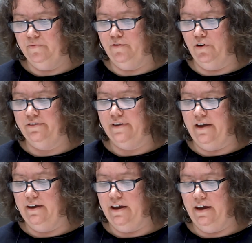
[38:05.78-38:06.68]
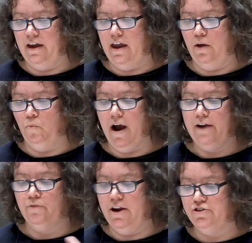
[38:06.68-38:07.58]
for selling a
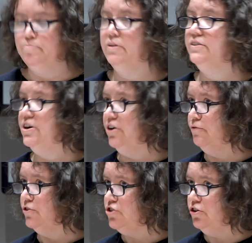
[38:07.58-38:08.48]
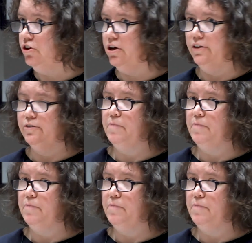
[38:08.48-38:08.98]
wide range of military and fraternal goods,